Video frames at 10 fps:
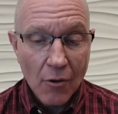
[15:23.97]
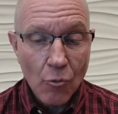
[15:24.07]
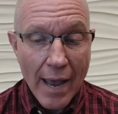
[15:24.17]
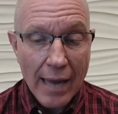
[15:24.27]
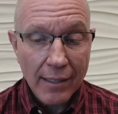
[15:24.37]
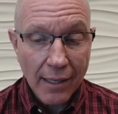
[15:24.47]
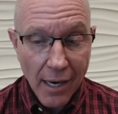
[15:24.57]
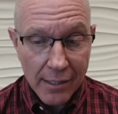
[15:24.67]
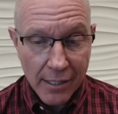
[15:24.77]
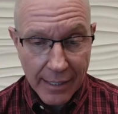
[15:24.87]
ran
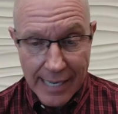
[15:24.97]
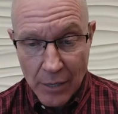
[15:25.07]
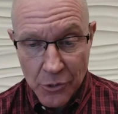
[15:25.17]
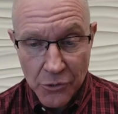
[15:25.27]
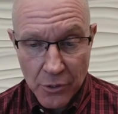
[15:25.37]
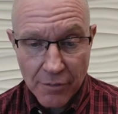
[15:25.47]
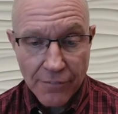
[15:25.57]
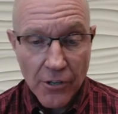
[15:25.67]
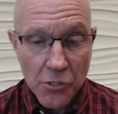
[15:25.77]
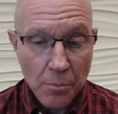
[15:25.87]
counter to the
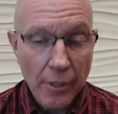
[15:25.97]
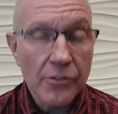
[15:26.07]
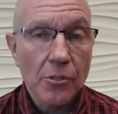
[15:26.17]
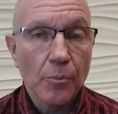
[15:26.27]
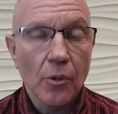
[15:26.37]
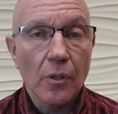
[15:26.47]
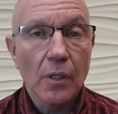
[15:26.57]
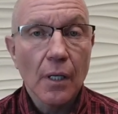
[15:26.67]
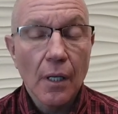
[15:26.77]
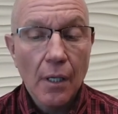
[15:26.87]
first
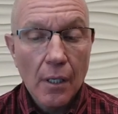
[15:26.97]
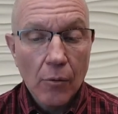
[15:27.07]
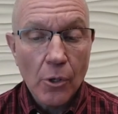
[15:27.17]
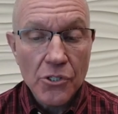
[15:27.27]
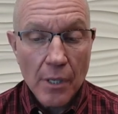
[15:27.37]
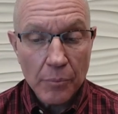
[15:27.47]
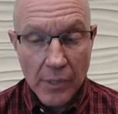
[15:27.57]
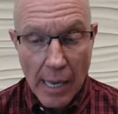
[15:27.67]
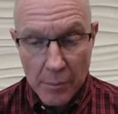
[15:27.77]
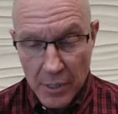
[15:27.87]
principle were
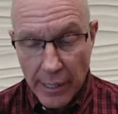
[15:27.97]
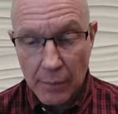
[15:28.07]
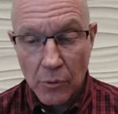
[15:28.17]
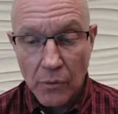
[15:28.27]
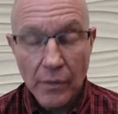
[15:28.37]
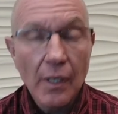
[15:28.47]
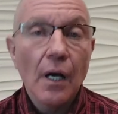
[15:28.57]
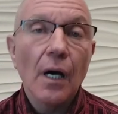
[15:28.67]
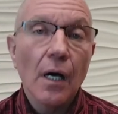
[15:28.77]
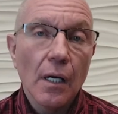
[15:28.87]
sometimes labeled
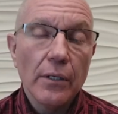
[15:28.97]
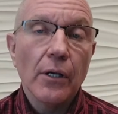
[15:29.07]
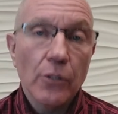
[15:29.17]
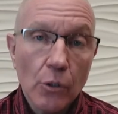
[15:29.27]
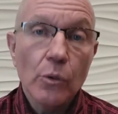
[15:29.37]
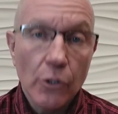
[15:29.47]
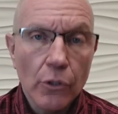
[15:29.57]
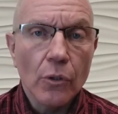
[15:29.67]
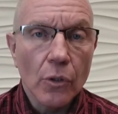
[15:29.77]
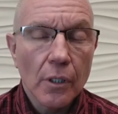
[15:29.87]

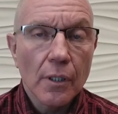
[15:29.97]
un-UU.